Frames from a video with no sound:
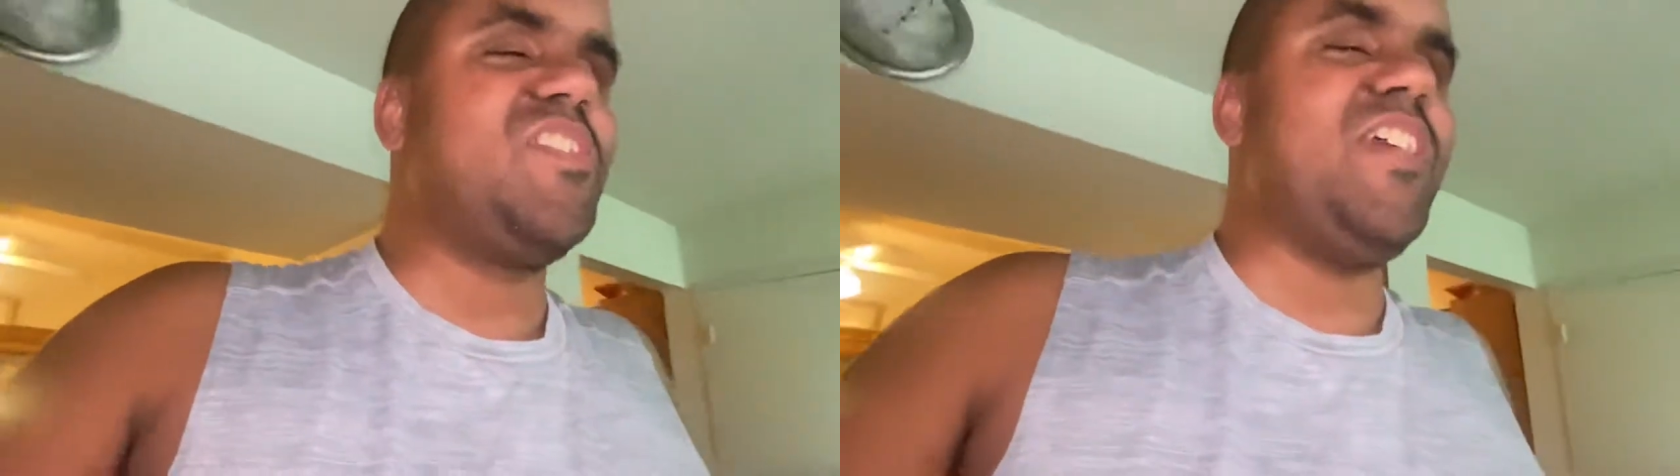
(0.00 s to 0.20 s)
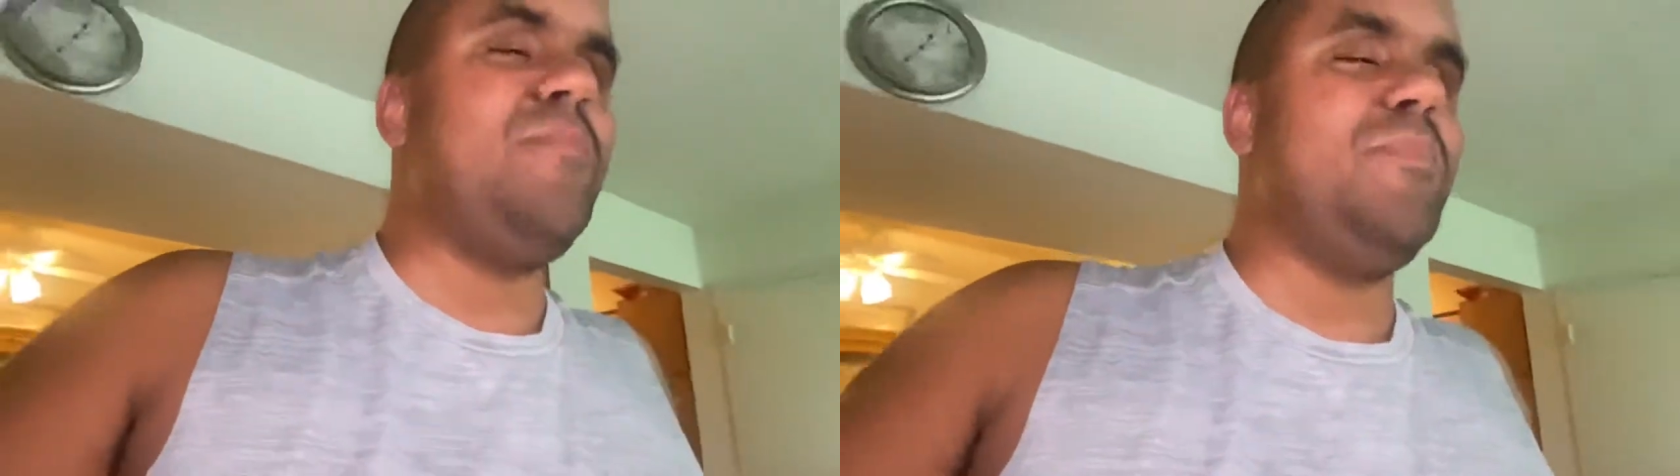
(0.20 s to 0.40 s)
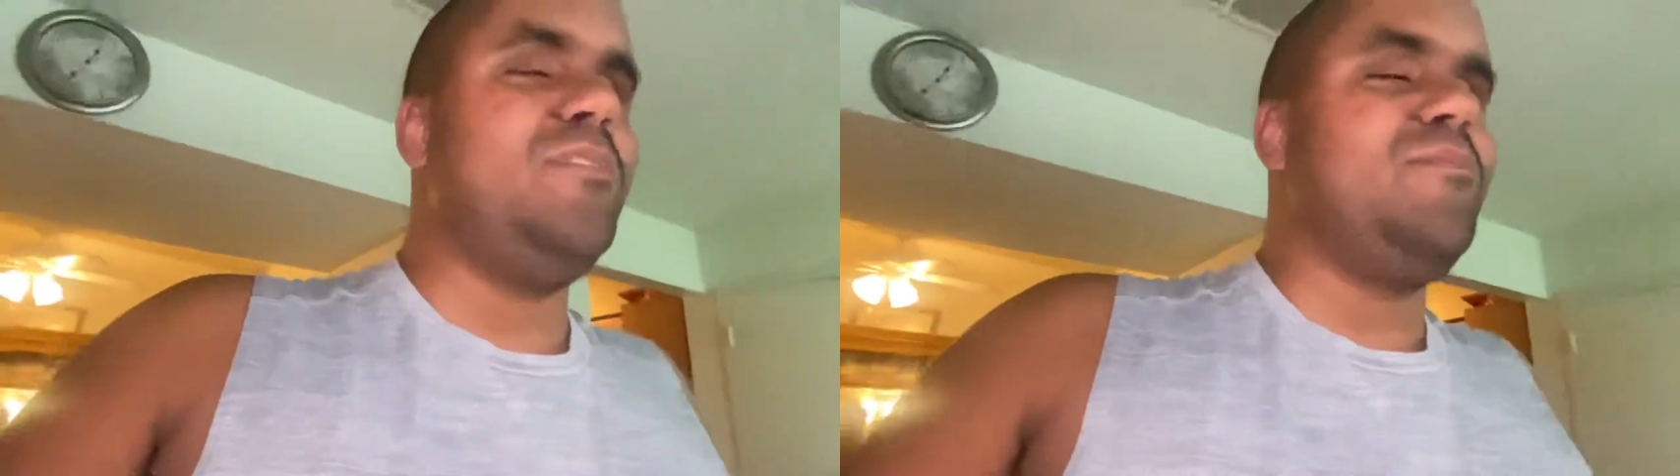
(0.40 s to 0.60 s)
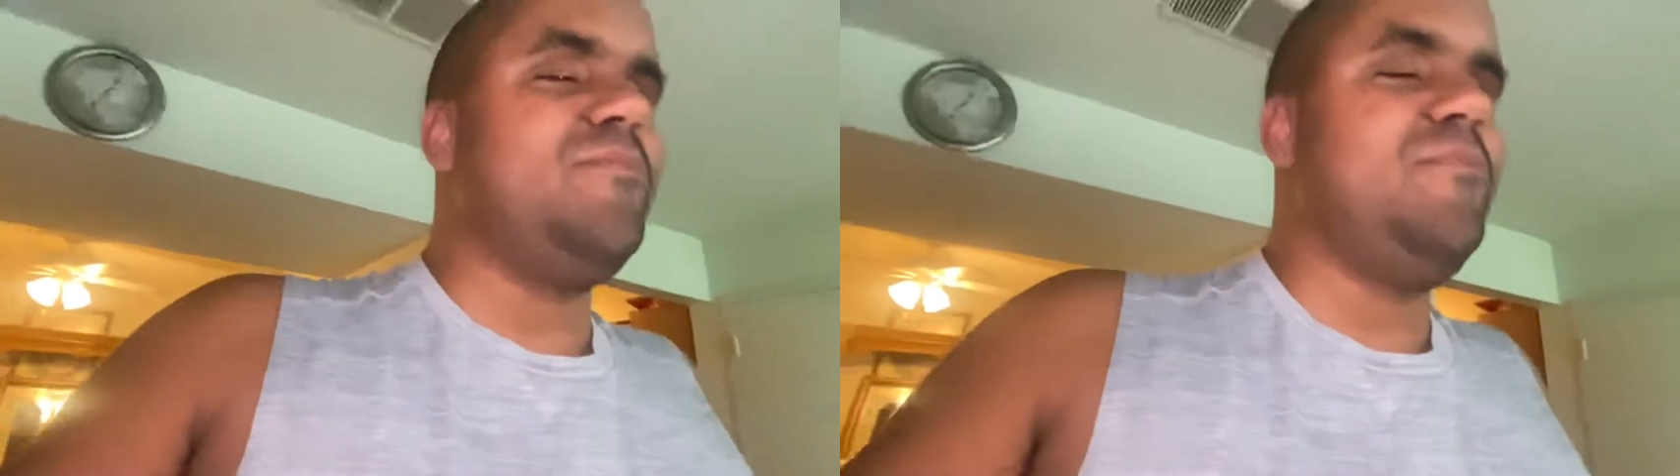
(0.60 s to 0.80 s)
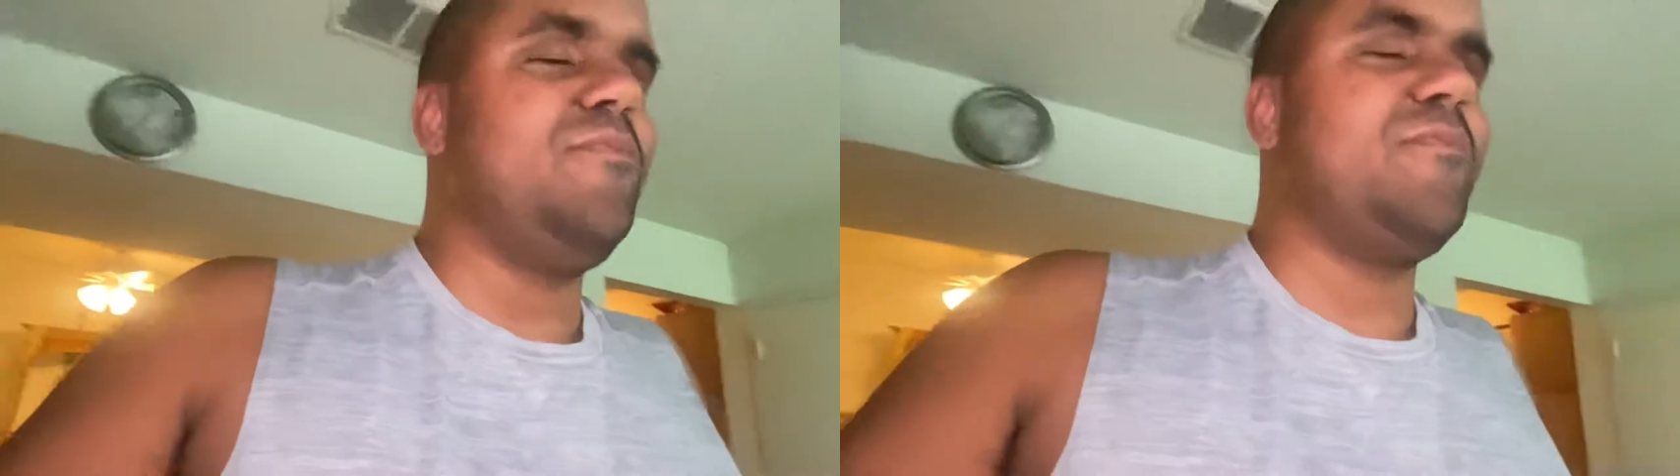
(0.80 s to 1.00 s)
statement
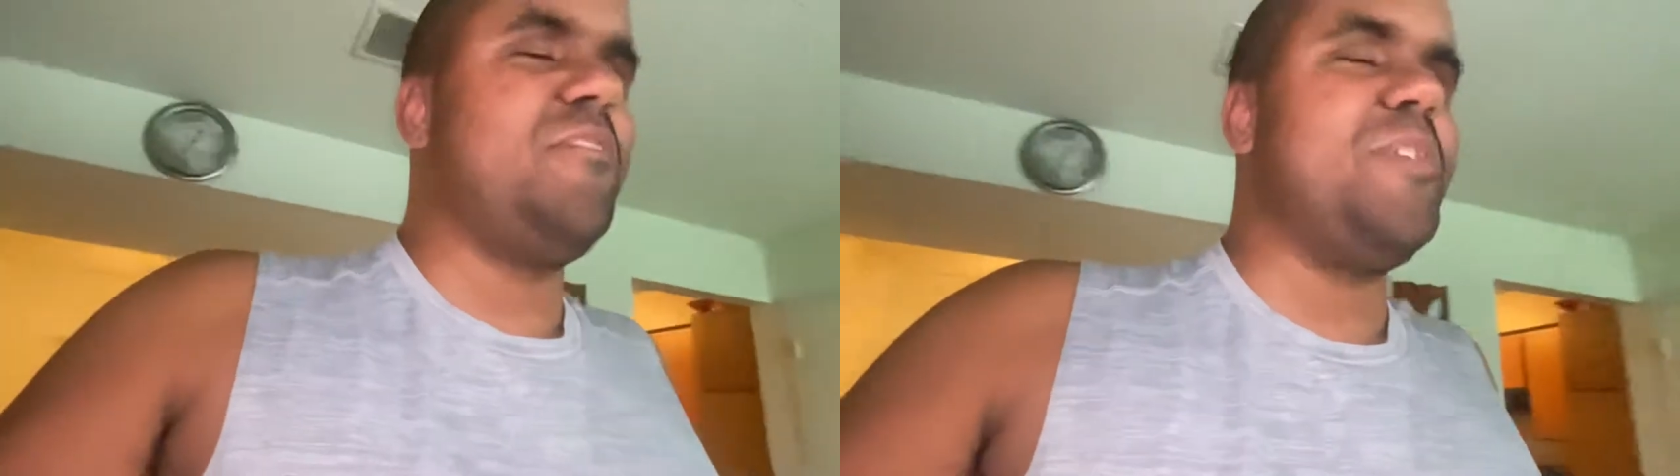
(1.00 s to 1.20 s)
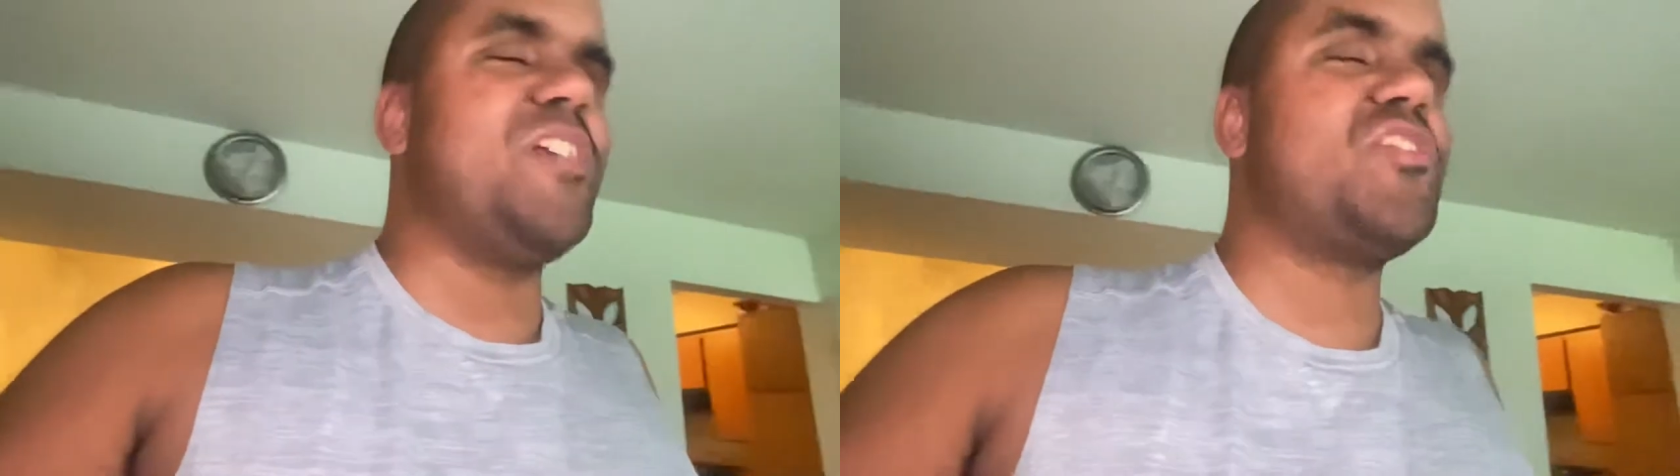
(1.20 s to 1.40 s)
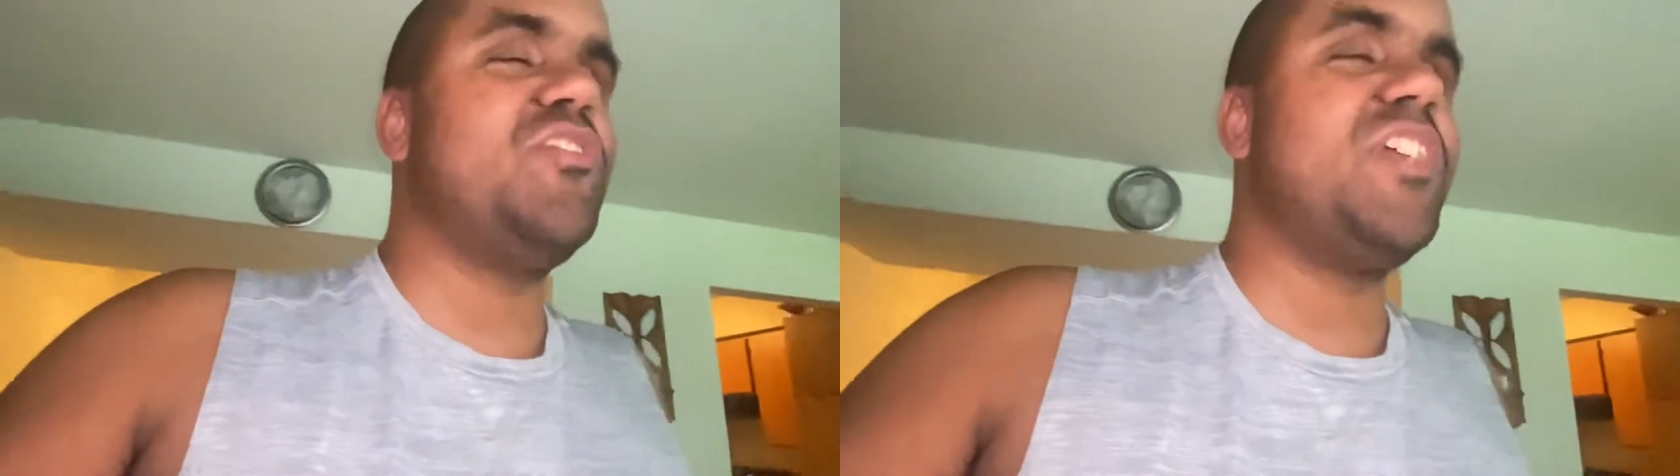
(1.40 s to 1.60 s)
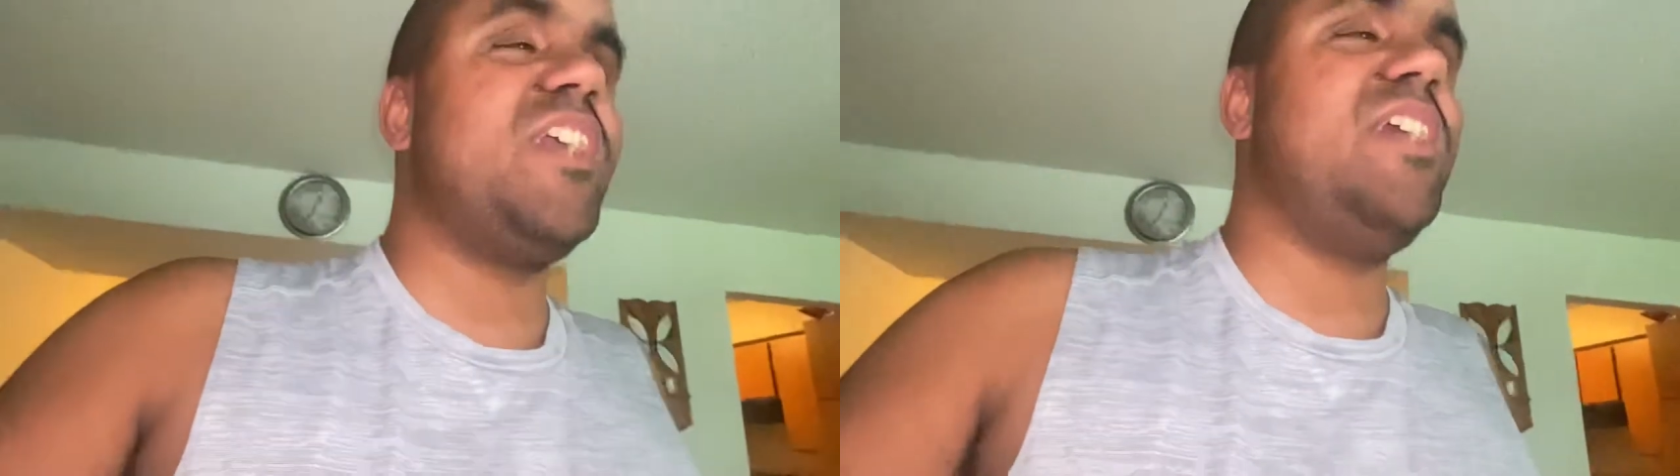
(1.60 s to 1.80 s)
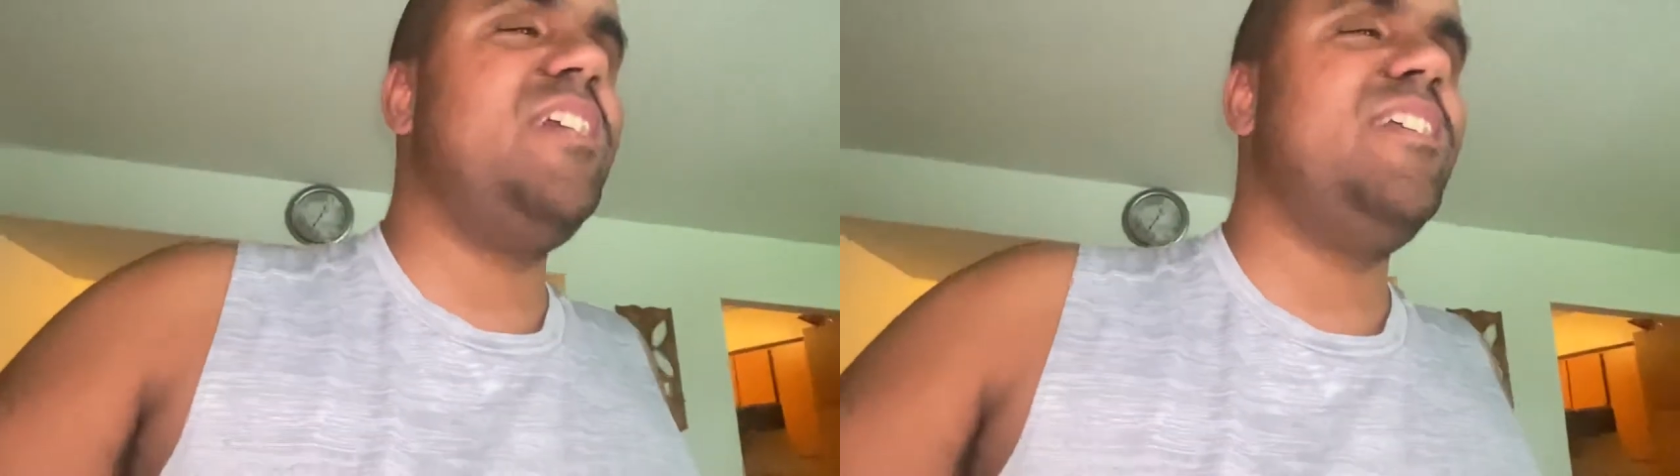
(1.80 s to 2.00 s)
from
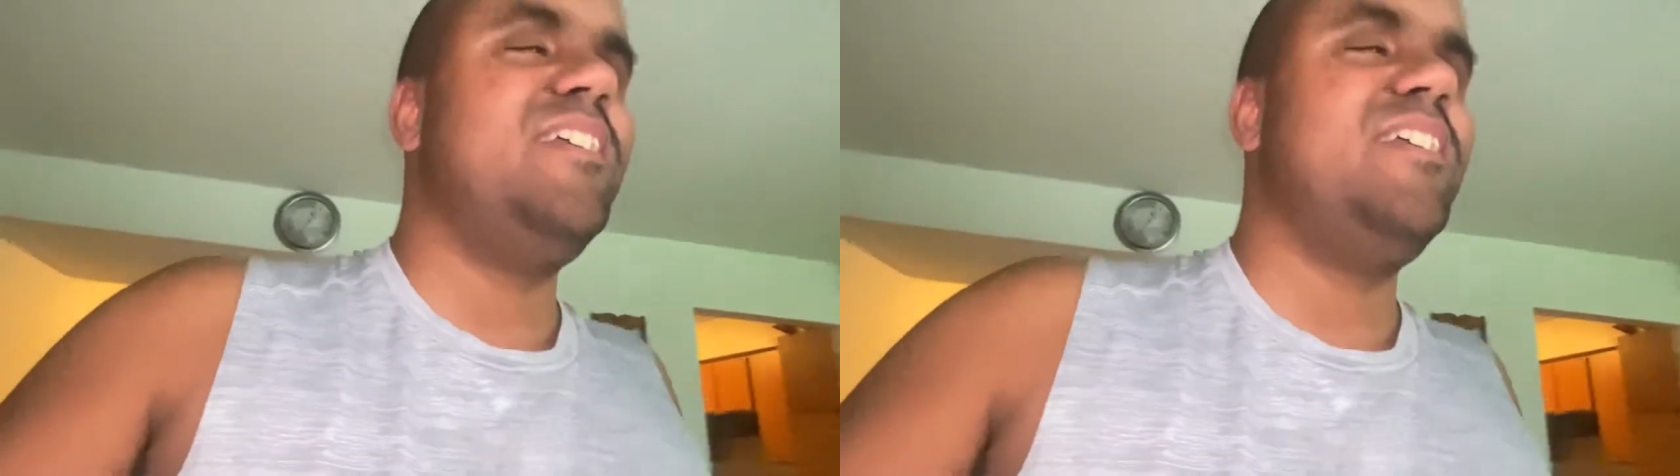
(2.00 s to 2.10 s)
yesterday,